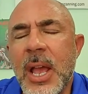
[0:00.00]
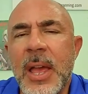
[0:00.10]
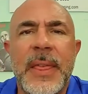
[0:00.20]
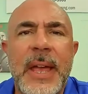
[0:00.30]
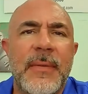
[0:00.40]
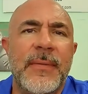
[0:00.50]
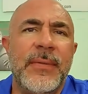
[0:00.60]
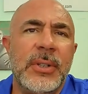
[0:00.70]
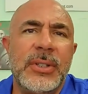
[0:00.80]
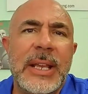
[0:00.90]
That
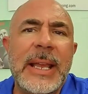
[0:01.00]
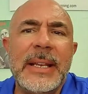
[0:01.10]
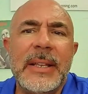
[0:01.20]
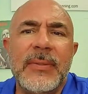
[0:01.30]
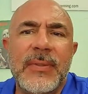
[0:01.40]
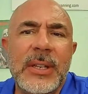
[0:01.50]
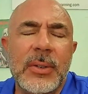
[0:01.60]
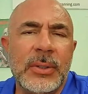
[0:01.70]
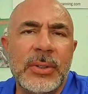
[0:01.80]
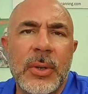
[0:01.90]
first 80 feet
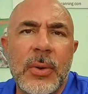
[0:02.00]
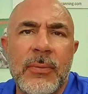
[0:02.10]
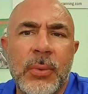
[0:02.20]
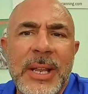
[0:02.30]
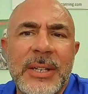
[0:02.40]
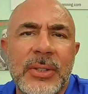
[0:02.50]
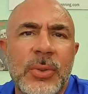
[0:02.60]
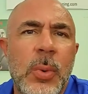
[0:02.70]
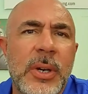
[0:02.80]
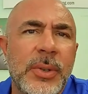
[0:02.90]
or so of range is
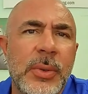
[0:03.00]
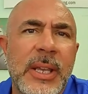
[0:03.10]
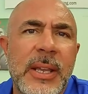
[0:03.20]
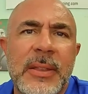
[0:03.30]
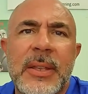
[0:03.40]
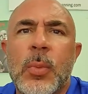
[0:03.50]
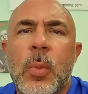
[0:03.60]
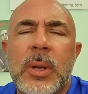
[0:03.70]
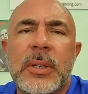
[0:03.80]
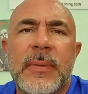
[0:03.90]
where you get the
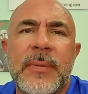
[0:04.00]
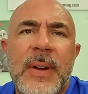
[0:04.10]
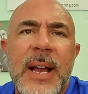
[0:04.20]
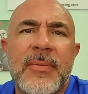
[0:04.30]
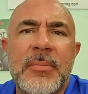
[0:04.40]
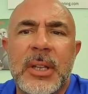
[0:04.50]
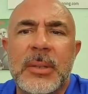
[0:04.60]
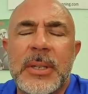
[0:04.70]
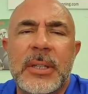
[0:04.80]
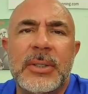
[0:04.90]
1 to 5
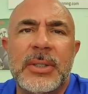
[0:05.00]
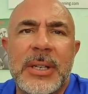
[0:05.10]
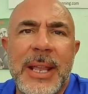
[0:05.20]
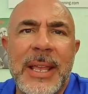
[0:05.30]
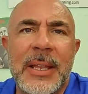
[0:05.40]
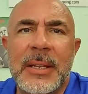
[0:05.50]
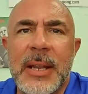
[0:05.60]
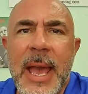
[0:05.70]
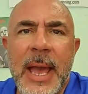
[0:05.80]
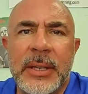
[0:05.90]
millimeters in
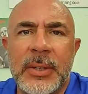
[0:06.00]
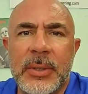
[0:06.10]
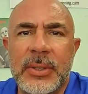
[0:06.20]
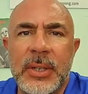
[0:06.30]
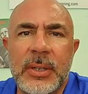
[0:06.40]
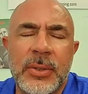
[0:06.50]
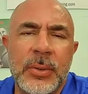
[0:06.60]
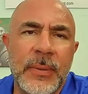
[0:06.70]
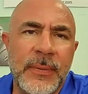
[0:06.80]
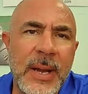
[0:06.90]
accuracy, 2
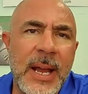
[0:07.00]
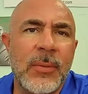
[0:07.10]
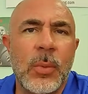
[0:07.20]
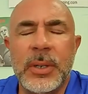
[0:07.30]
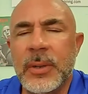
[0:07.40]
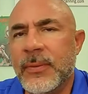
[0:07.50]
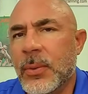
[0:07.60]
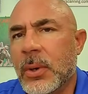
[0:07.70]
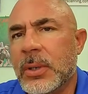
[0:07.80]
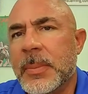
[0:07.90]
to 5, 1 to
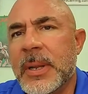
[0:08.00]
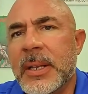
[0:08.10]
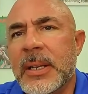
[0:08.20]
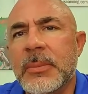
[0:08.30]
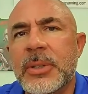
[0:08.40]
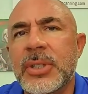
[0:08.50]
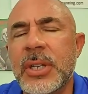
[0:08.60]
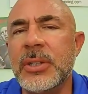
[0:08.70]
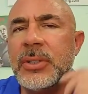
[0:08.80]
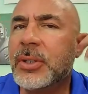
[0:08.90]
4, depending on the
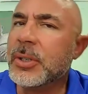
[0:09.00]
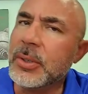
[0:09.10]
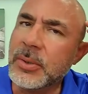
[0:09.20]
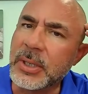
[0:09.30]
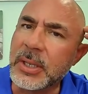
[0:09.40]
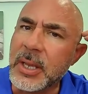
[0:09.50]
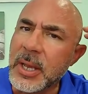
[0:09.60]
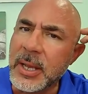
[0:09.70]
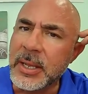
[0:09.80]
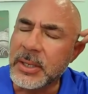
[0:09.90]
machine that you're using
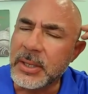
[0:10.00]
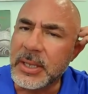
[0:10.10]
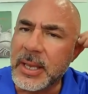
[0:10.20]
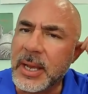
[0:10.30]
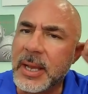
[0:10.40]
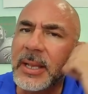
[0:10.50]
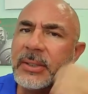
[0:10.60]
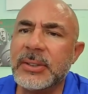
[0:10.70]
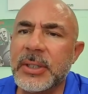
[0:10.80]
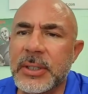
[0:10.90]
into the S
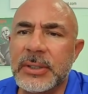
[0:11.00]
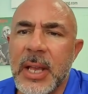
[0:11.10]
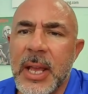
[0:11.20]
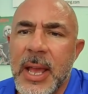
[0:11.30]
series.